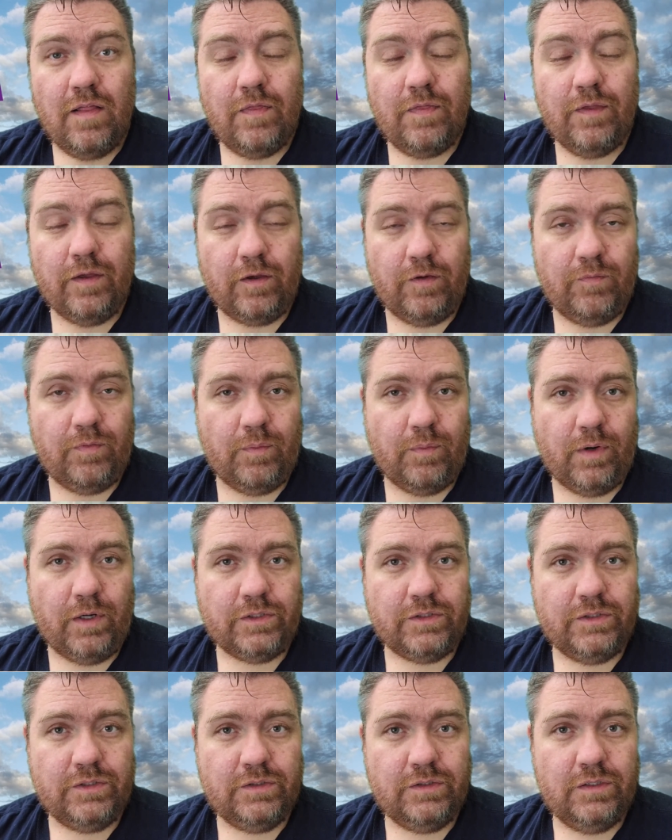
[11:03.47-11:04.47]
Thank you for
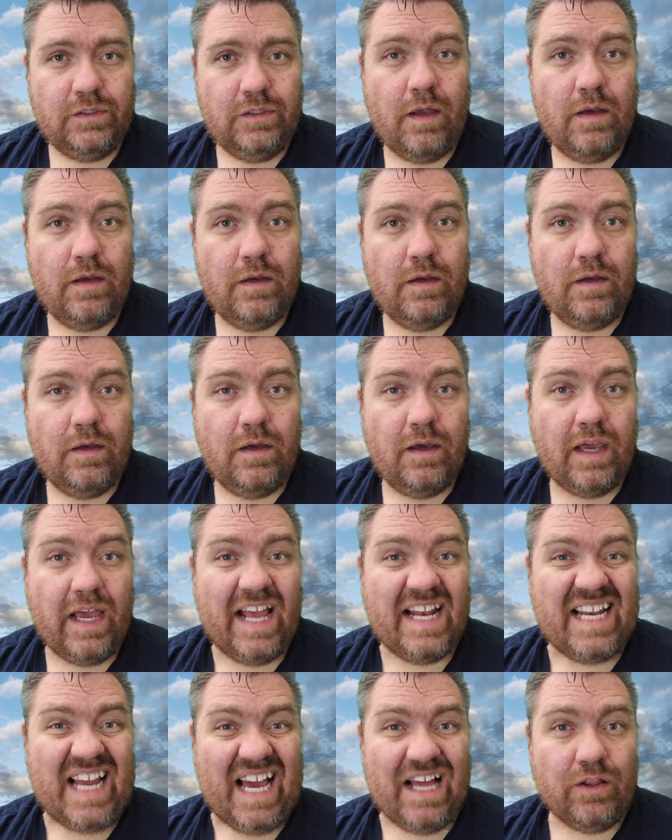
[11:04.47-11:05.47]
watching,
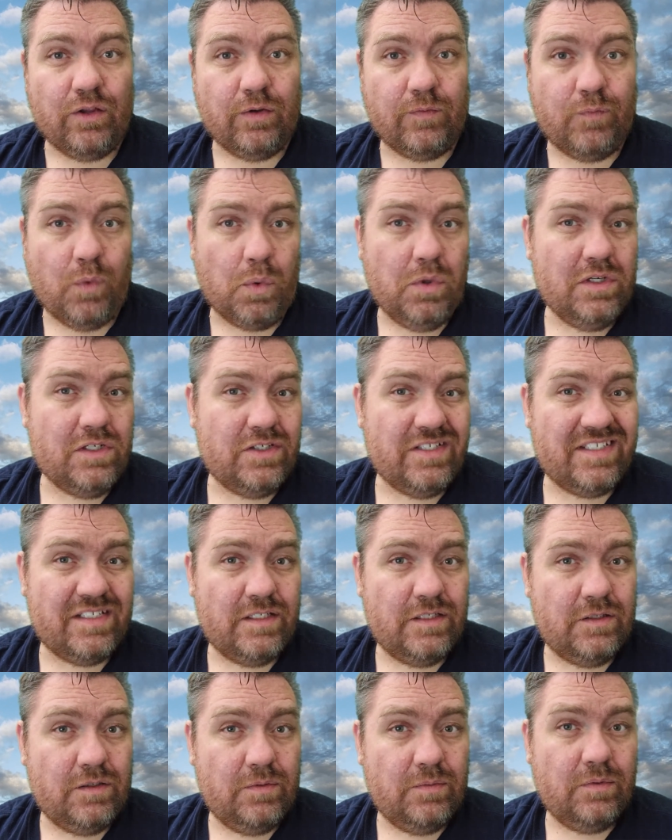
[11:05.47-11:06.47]
and I look forward to
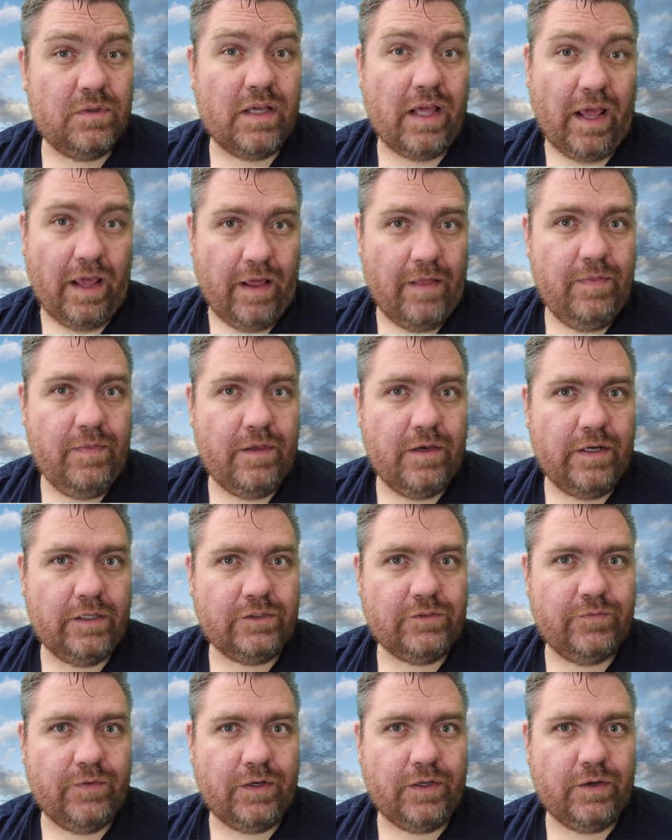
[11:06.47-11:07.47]
seeing you in the
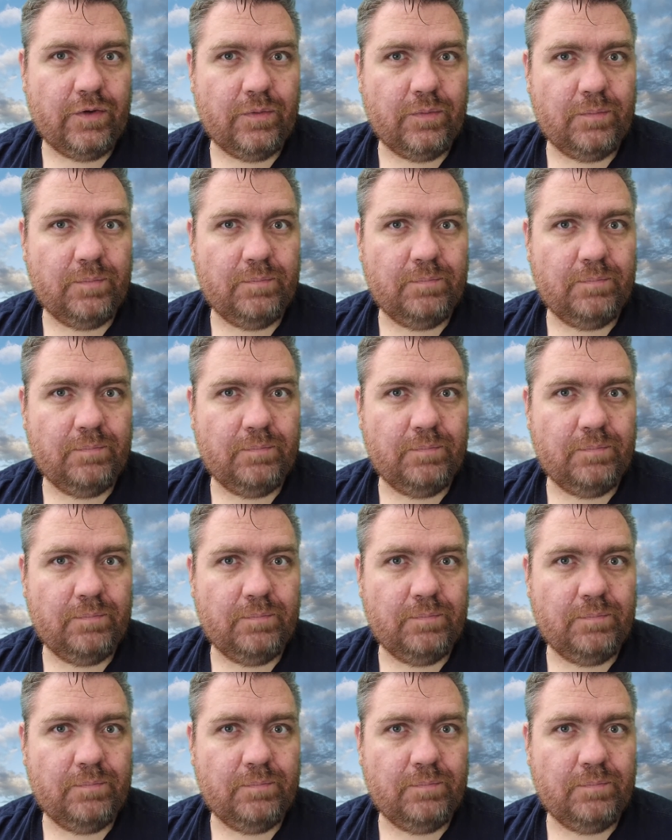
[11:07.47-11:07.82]
next video.